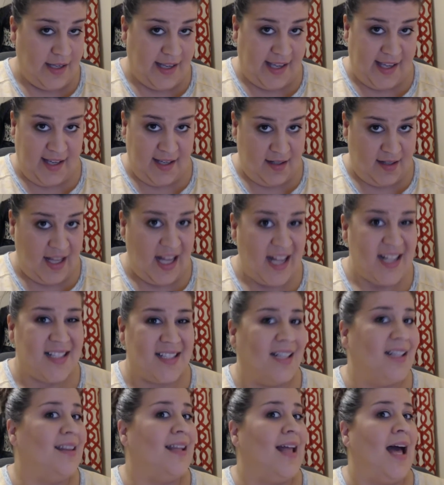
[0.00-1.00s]
Again,
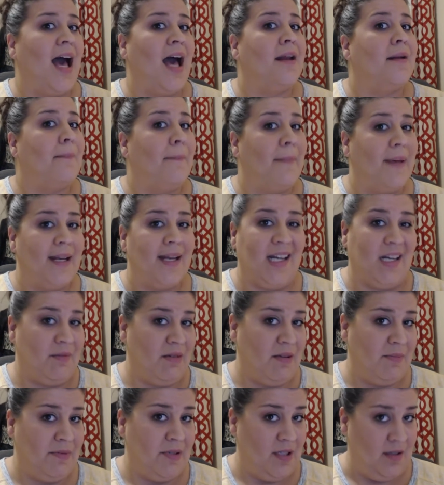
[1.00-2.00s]
that's a lot of money to
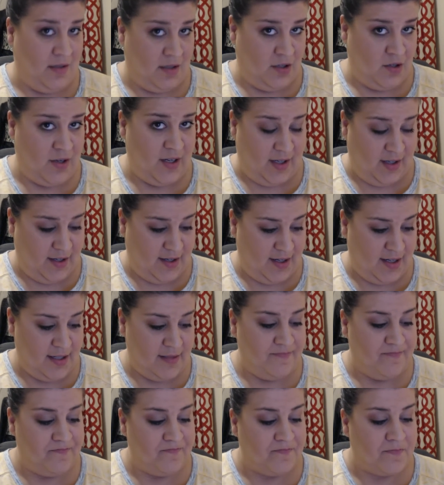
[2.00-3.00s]
be put on a credit
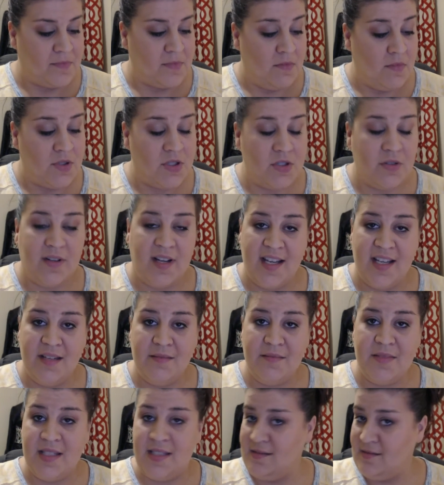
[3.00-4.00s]
card. So I
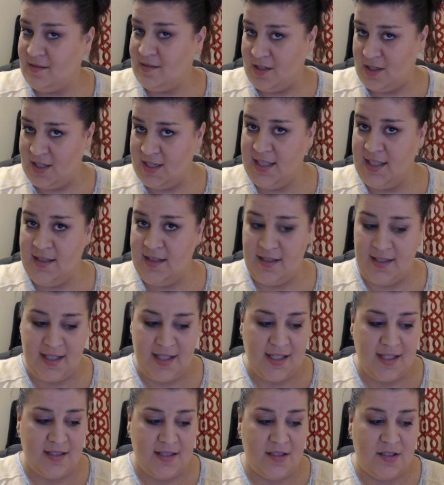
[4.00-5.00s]
am still currently
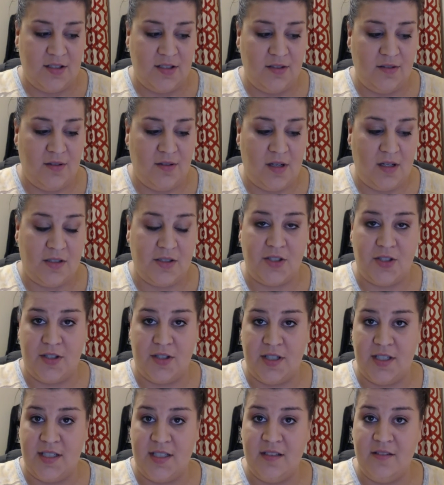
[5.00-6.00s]
looking into
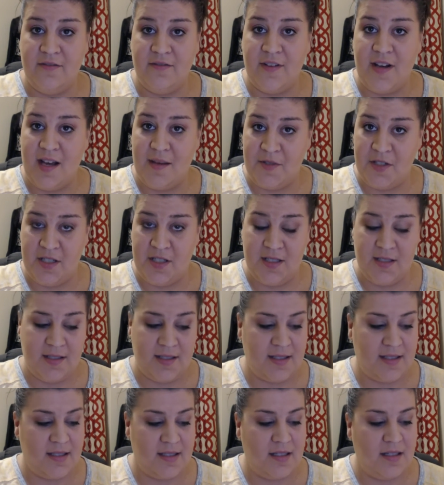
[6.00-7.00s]
alternative
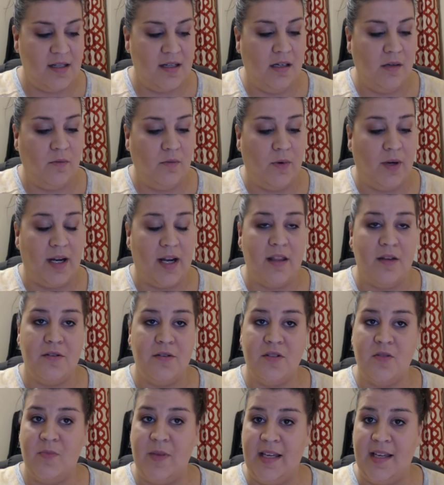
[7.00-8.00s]
options. One of
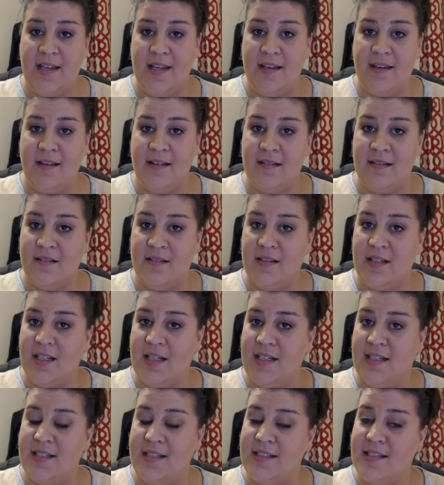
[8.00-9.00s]
those being
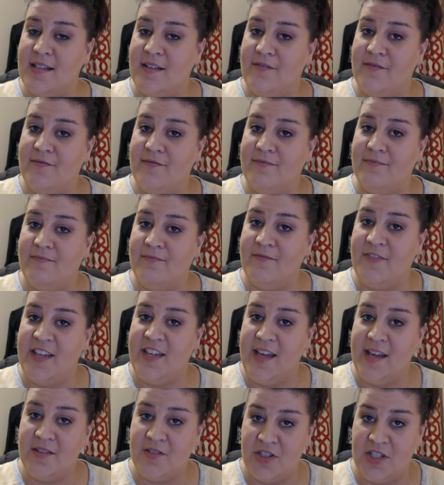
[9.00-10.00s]

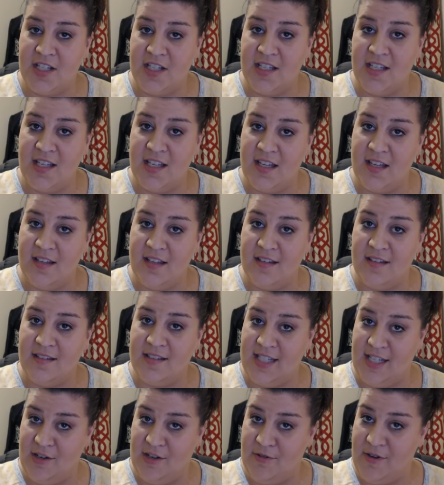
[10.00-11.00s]
VSG in
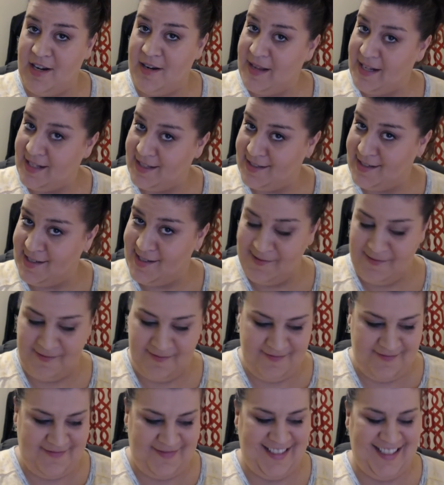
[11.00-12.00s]
Tijuana, Mexico.
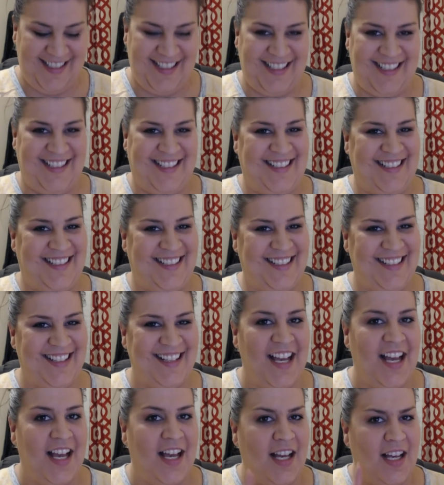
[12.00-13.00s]

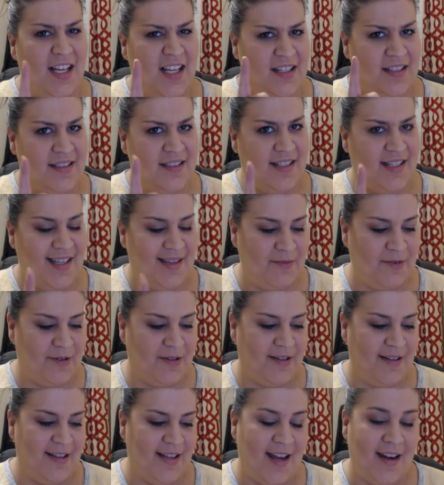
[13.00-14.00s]
I'll tell you
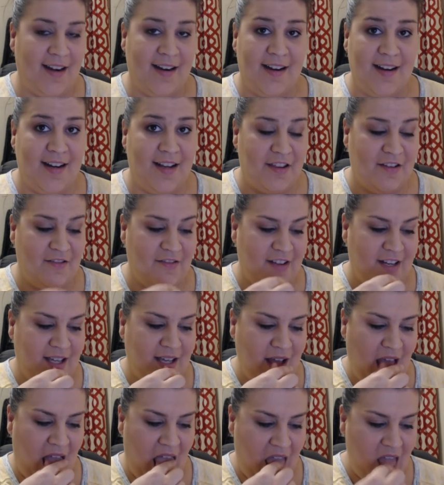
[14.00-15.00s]
more on that on another
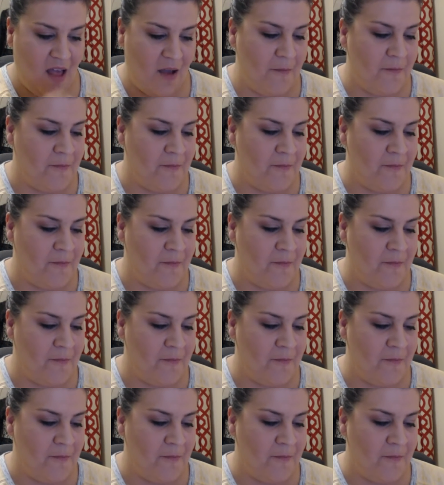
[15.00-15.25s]
video.